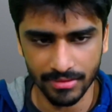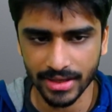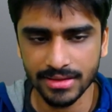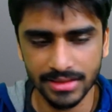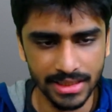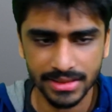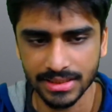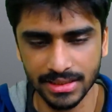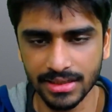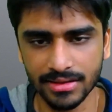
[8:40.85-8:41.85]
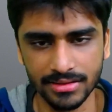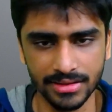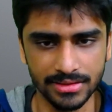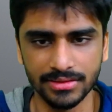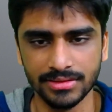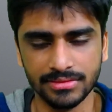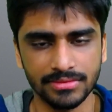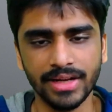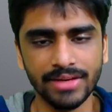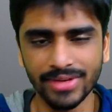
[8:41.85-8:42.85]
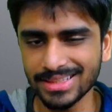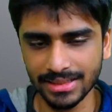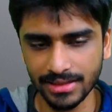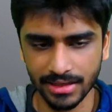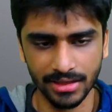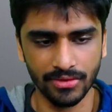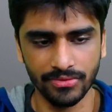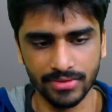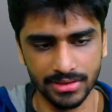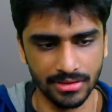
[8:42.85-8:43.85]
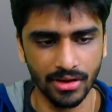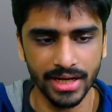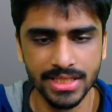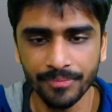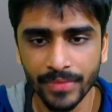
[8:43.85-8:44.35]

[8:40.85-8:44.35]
one senior year of college.